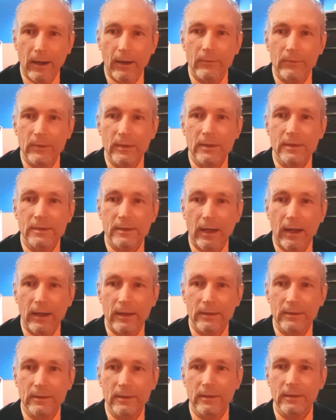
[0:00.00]
these
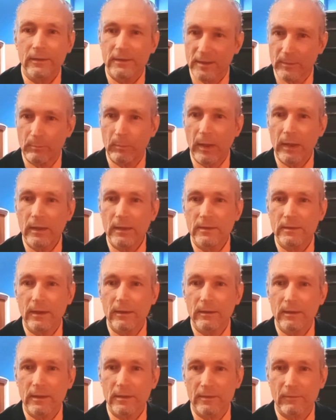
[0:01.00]
ideas, based in
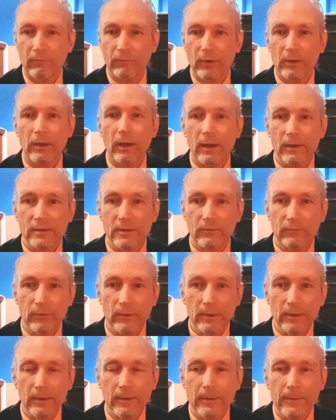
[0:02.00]
this
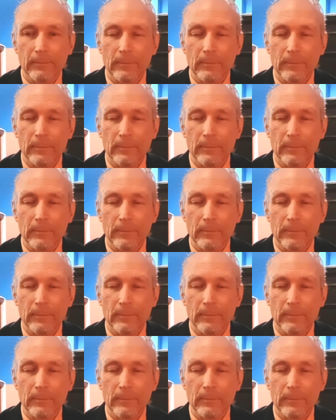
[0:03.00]
philosophy,